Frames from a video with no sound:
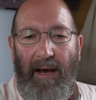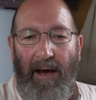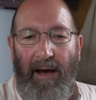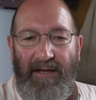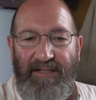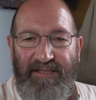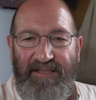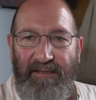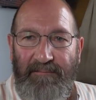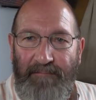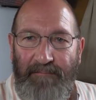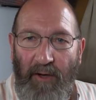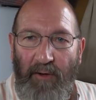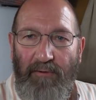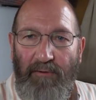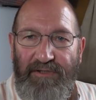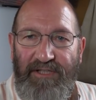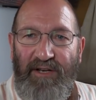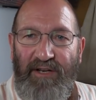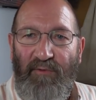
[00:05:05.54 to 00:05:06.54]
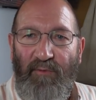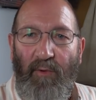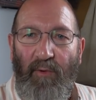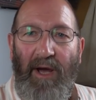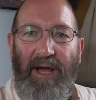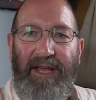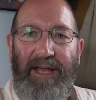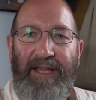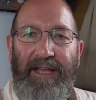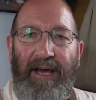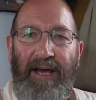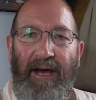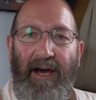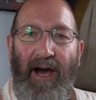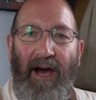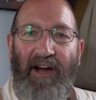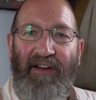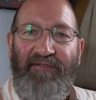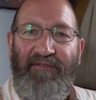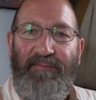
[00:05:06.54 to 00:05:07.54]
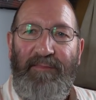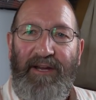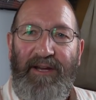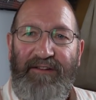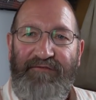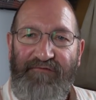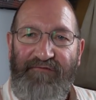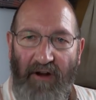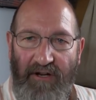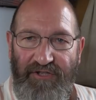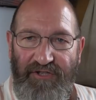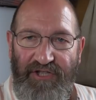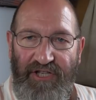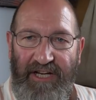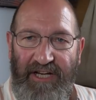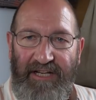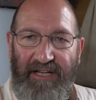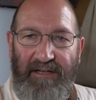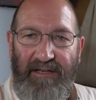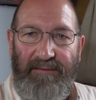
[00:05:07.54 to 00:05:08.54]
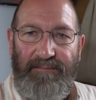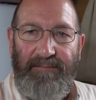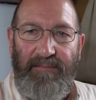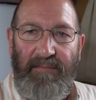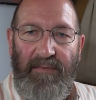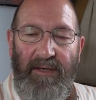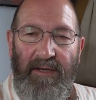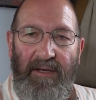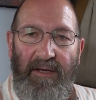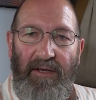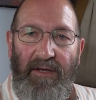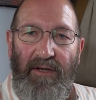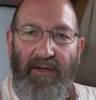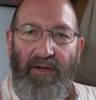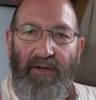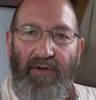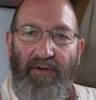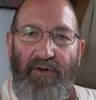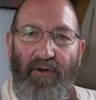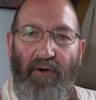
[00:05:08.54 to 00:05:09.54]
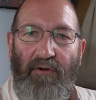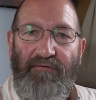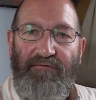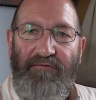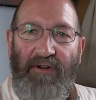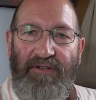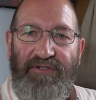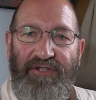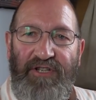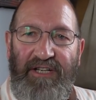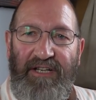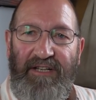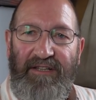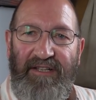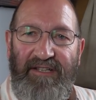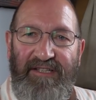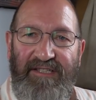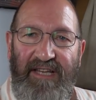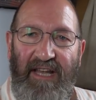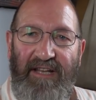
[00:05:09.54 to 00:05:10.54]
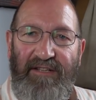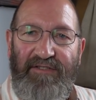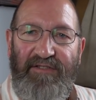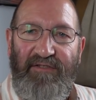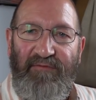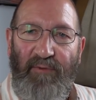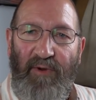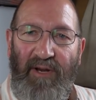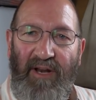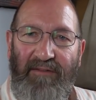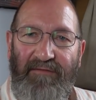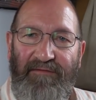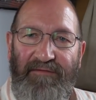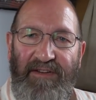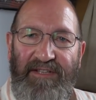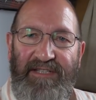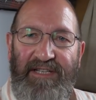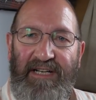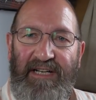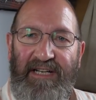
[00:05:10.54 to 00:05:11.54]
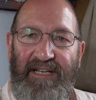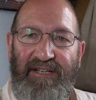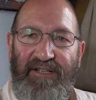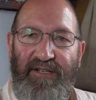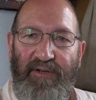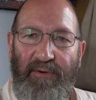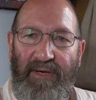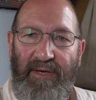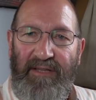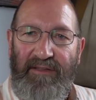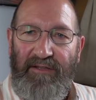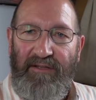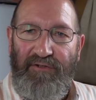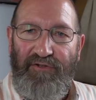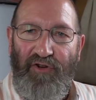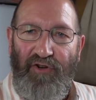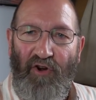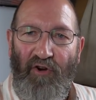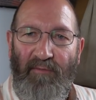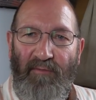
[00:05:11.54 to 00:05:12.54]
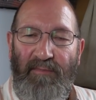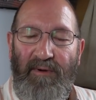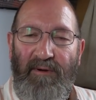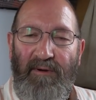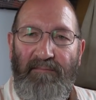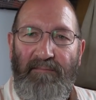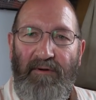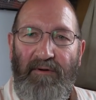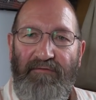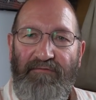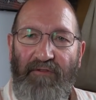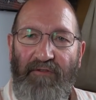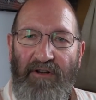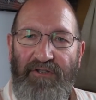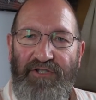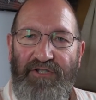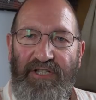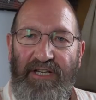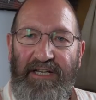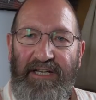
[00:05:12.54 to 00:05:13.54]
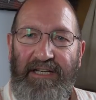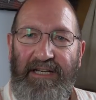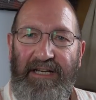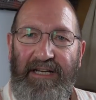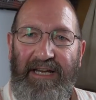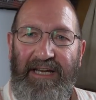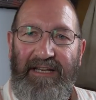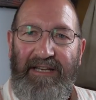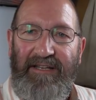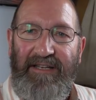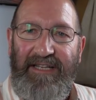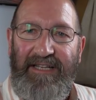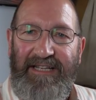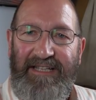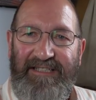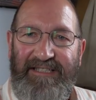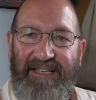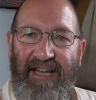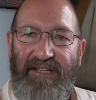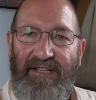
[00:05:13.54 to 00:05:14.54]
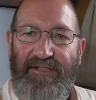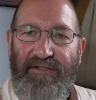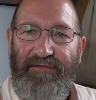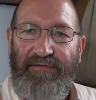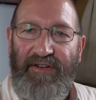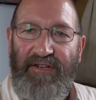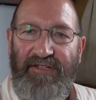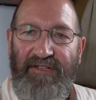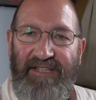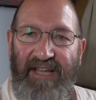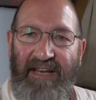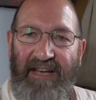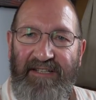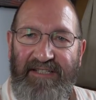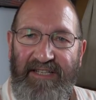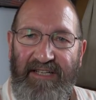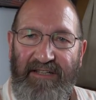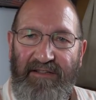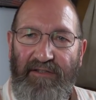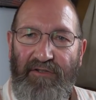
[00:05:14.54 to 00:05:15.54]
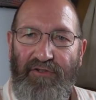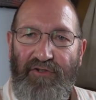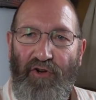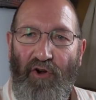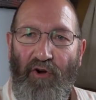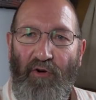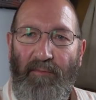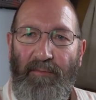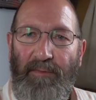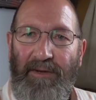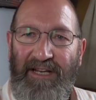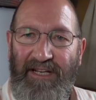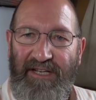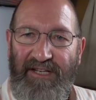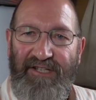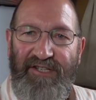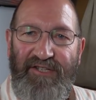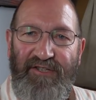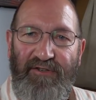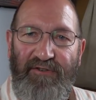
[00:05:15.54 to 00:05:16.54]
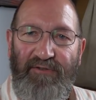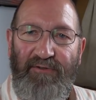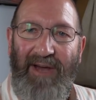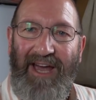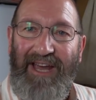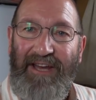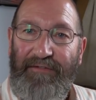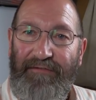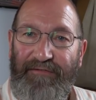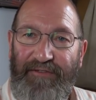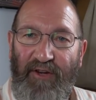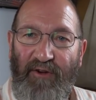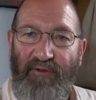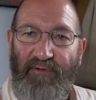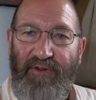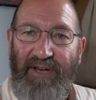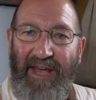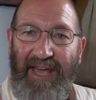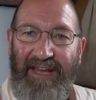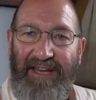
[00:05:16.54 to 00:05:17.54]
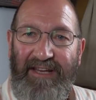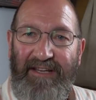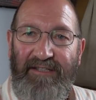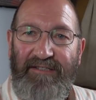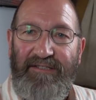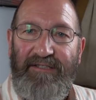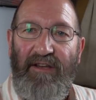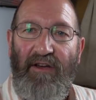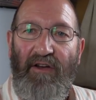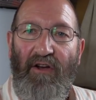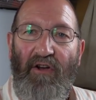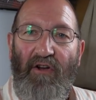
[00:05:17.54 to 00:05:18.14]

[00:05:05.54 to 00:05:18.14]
I suppose in a way I've been rushing. Not rushing in the sense of when I'm physically doing the job, but rushing in the sense of condensing the job into a few days